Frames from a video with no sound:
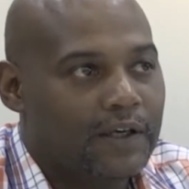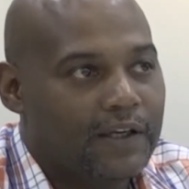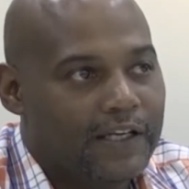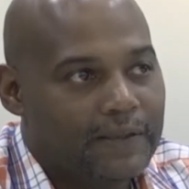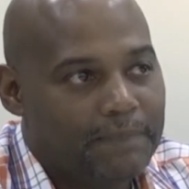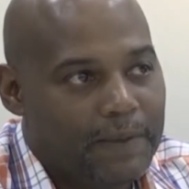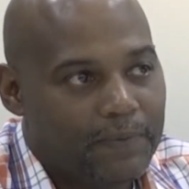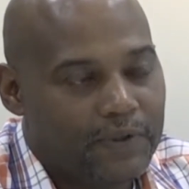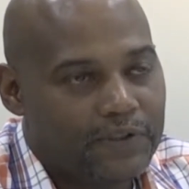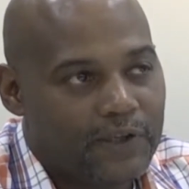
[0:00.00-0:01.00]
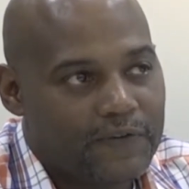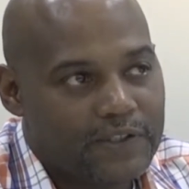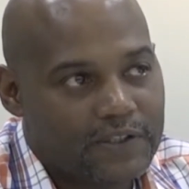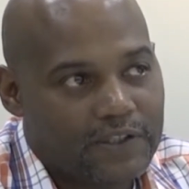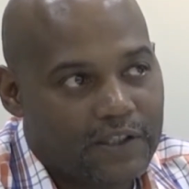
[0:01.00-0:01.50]
connecting people to
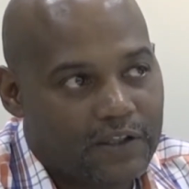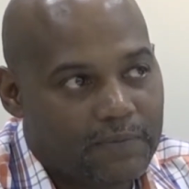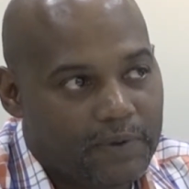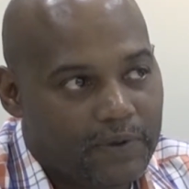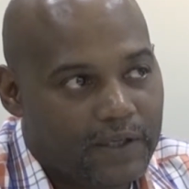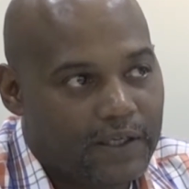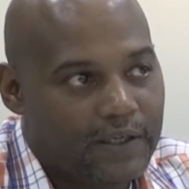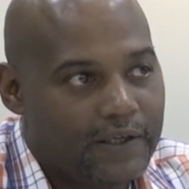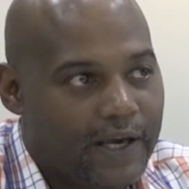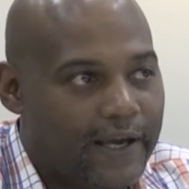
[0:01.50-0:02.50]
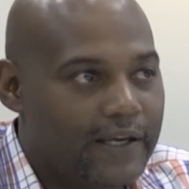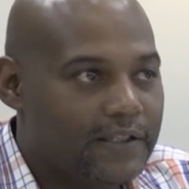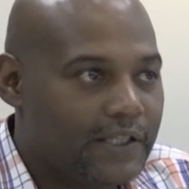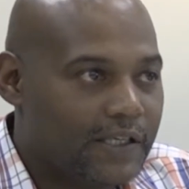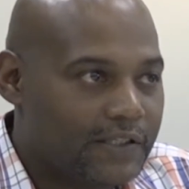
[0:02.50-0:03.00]
services in the community,
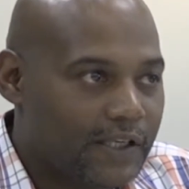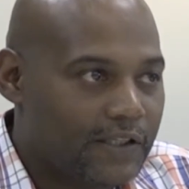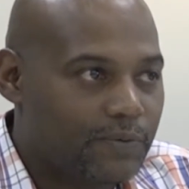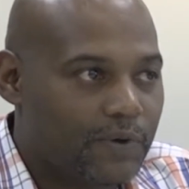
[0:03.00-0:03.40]
IHSS